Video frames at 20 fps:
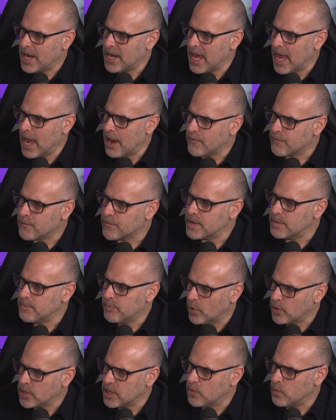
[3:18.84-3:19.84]
And
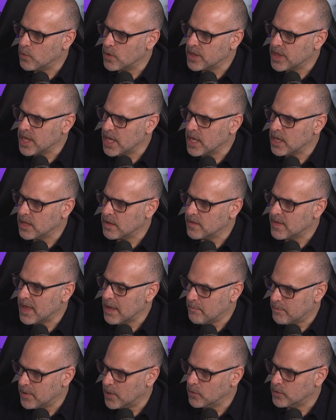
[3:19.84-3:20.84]
everybody within
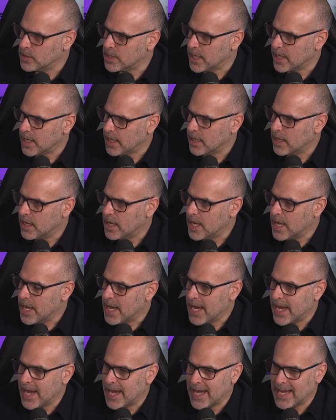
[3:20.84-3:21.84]
their building,
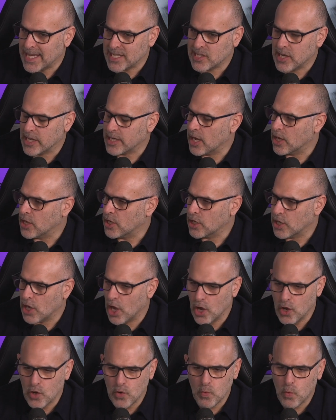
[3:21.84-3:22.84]
it's like a
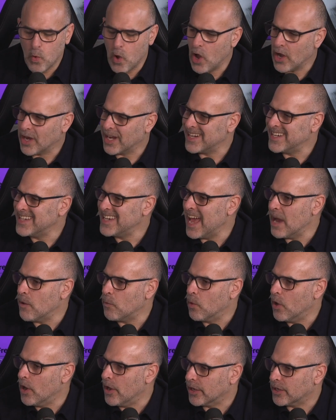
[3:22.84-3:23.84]
co-work
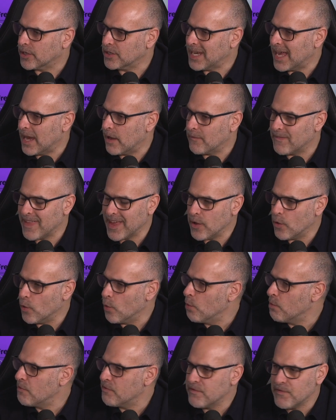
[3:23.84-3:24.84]
network now. They
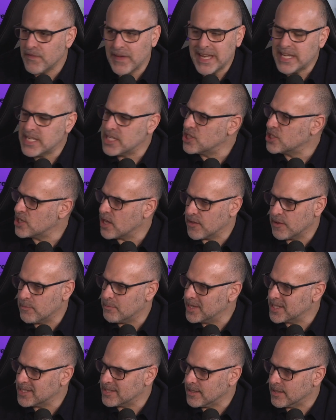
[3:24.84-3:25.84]
all feed each
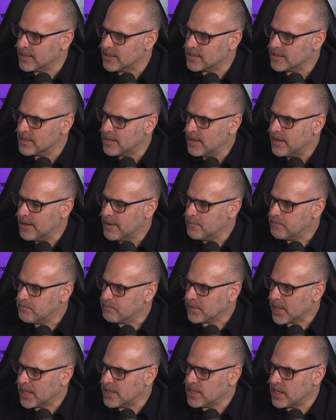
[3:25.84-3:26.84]
other business. Mm.
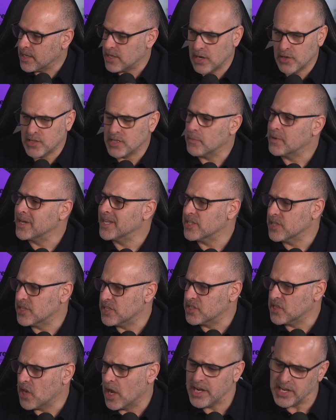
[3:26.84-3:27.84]
And, you know, someone needs
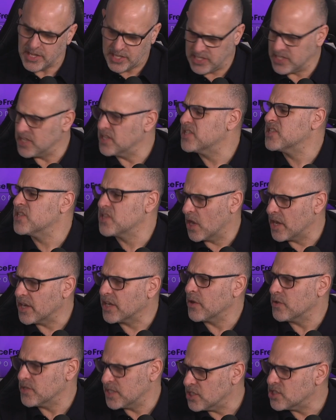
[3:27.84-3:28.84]
a designer. There's a
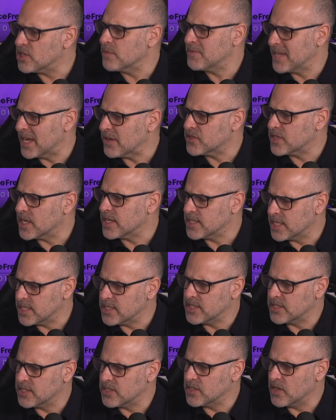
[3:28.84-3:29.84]
design. Go and see Jim downstairs.
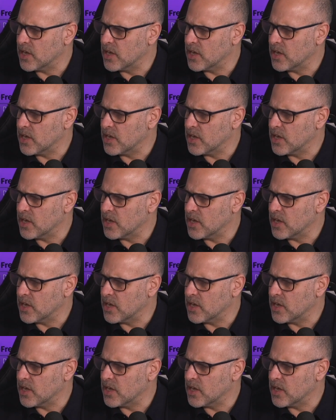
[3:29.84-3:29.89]
He's a